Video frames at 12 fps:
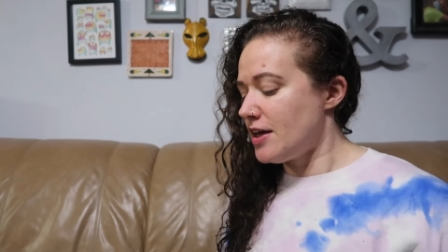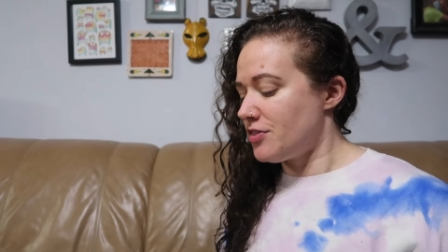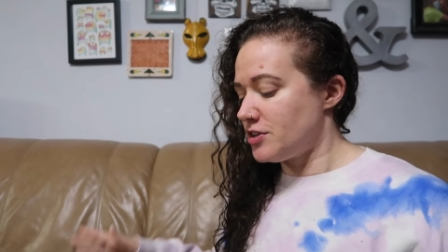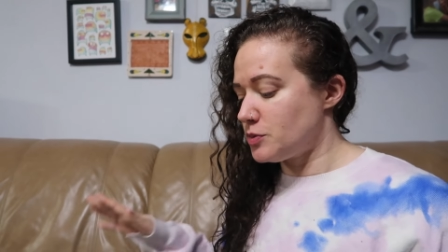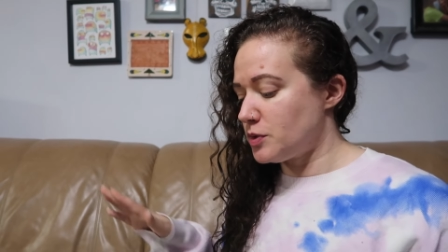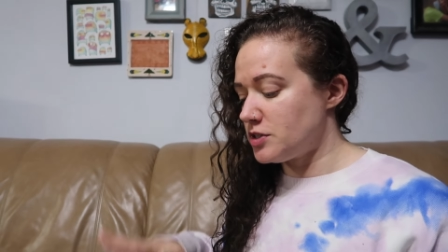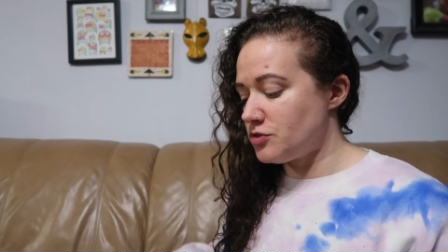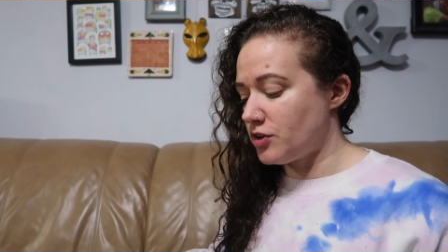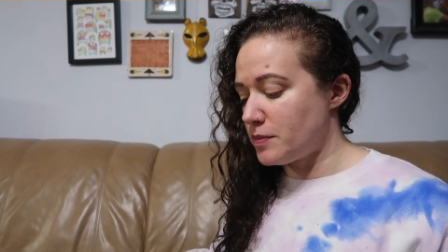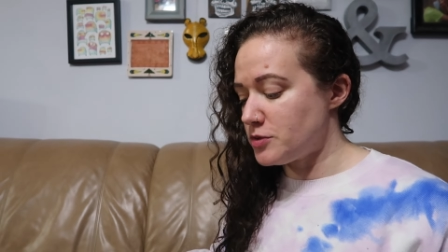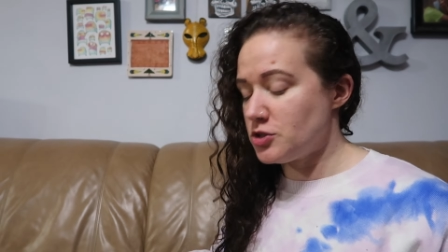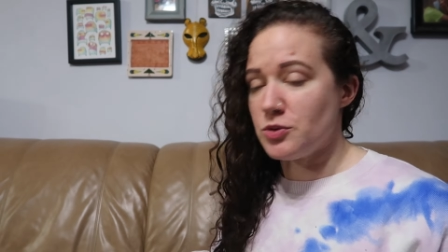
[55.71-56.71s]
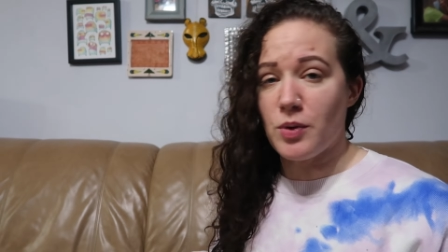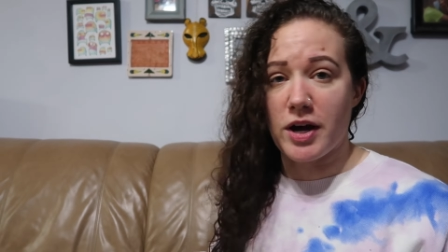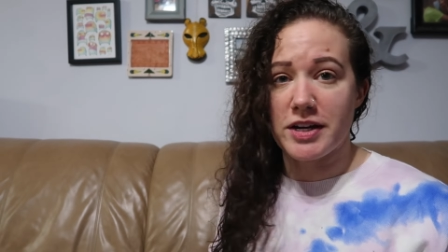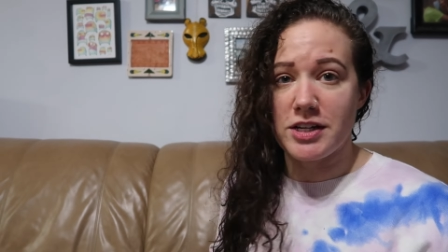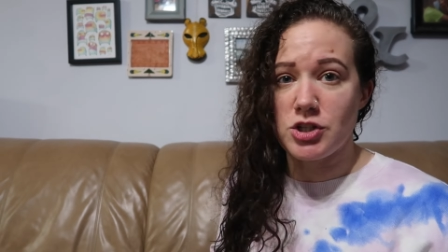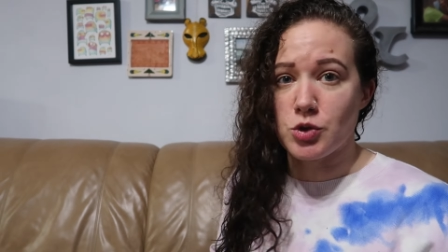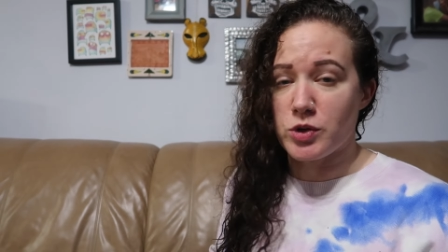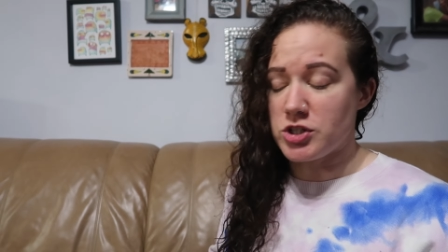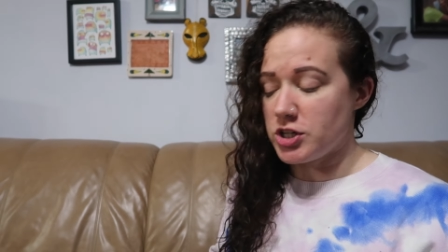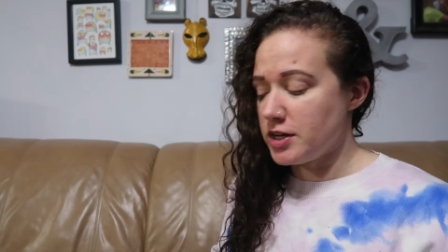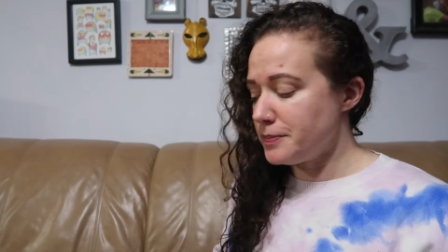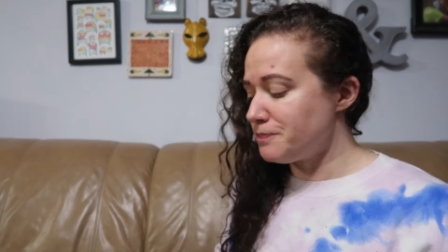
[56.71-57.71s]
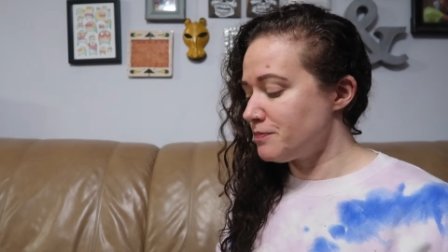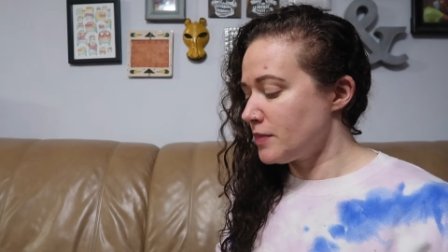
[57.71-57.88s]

This one's from Suwanee, Georgia.